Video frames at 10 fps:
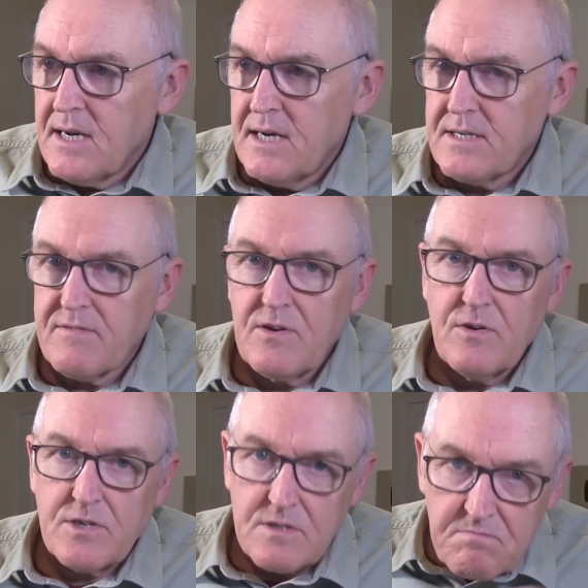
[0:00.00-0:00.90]
And, of
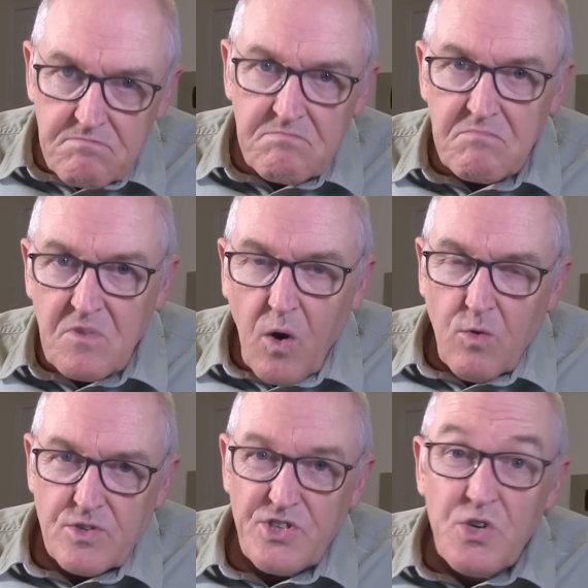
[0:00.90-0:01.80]
course,
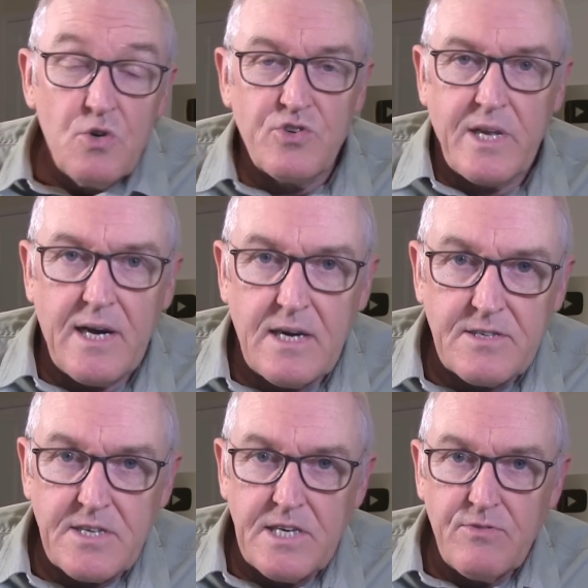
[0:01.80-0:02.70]
colds usually
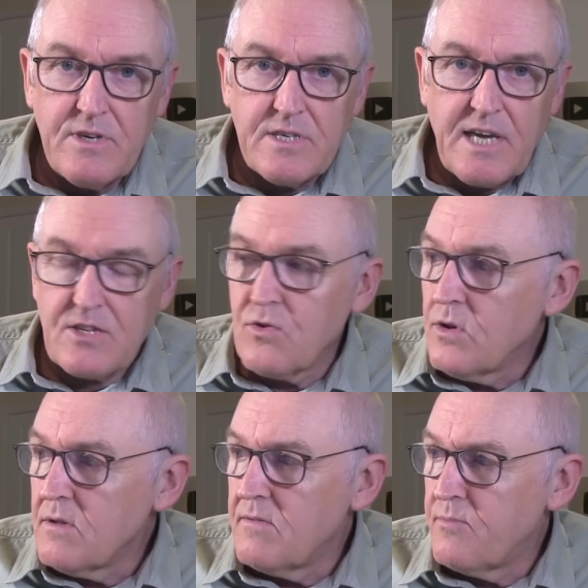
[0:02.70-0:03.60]
aren't serious at
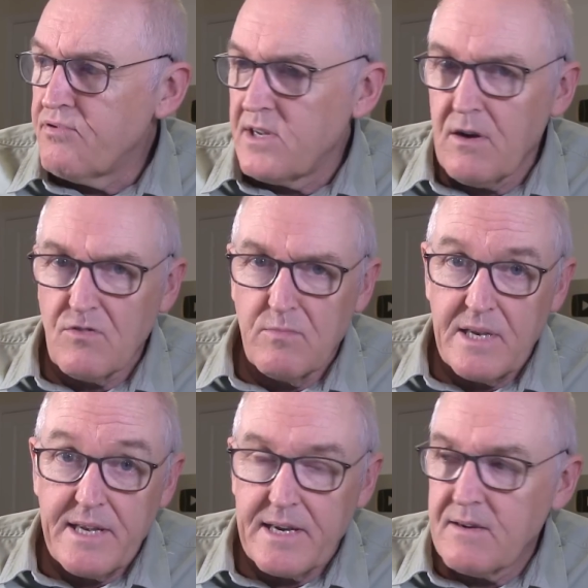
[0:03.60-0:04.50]
all, pretty horrible
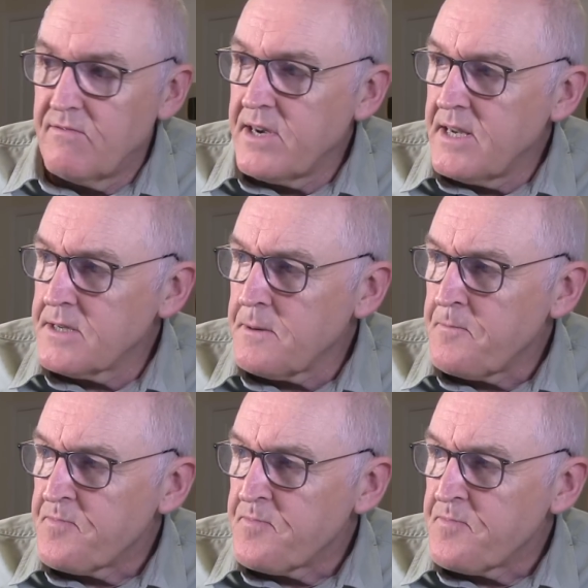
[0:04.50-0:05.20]
and inconvenient,